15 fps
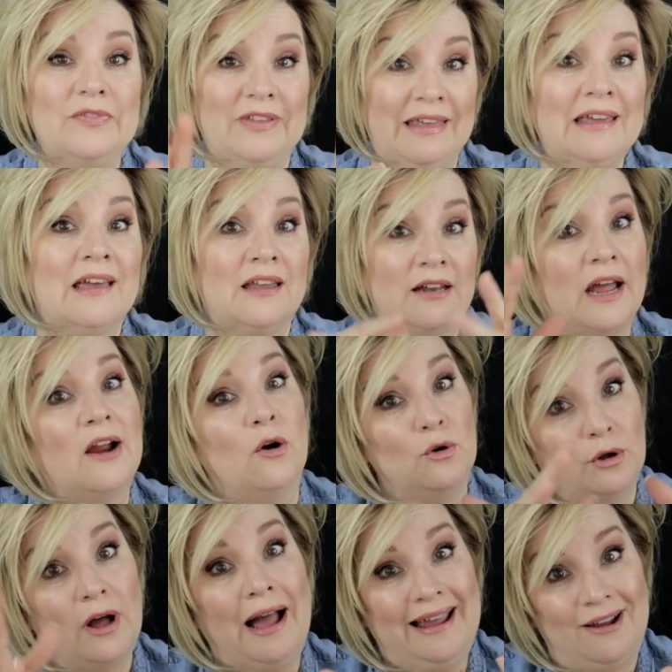and I,
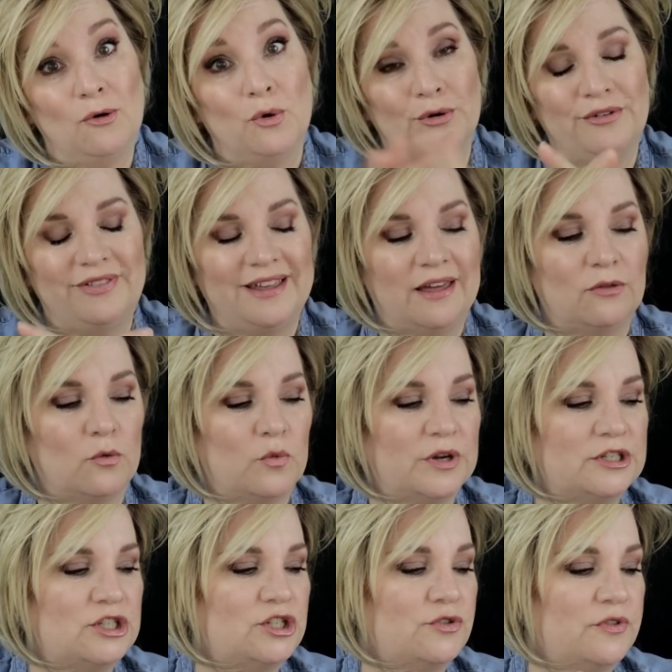I ordered the other
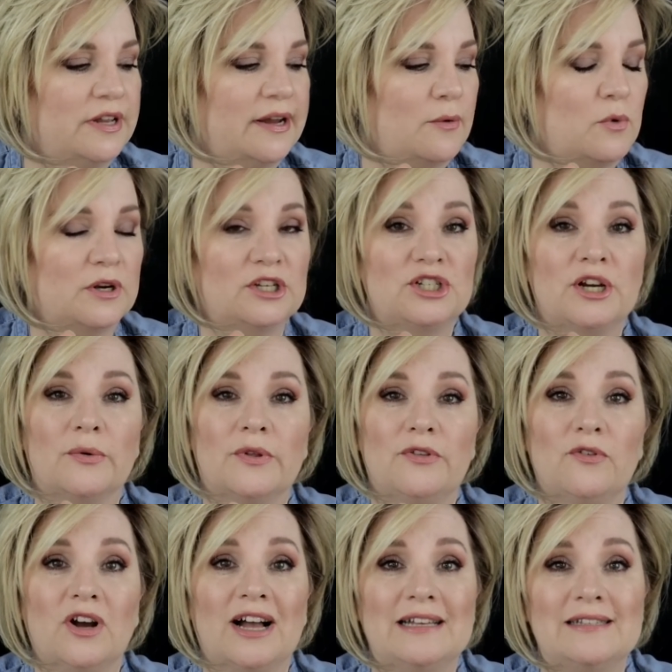one too that I want to share with
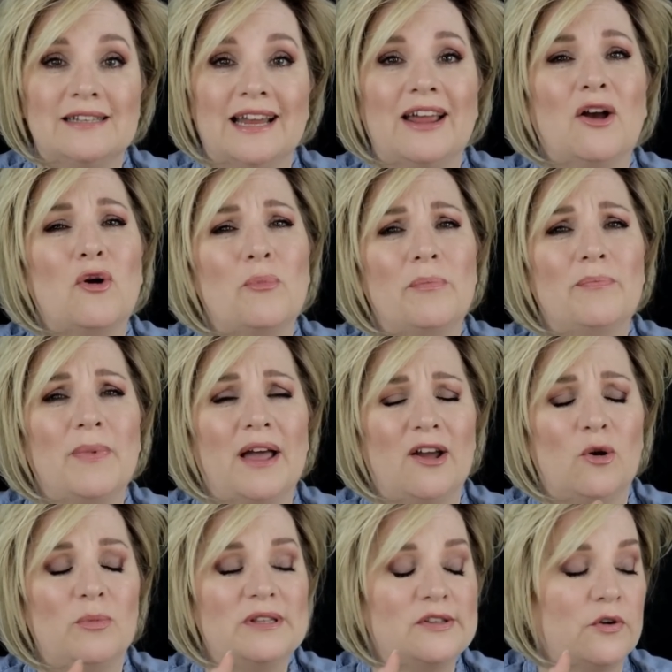you guys, and I hope I
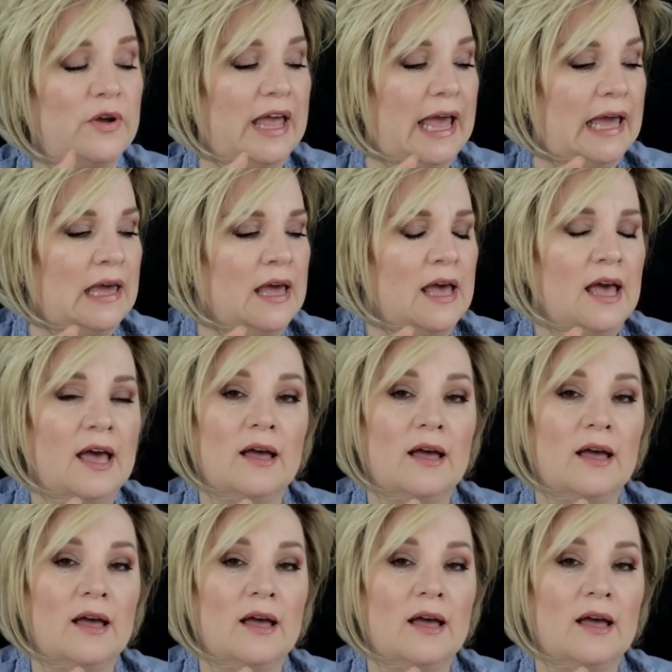hope it's okay.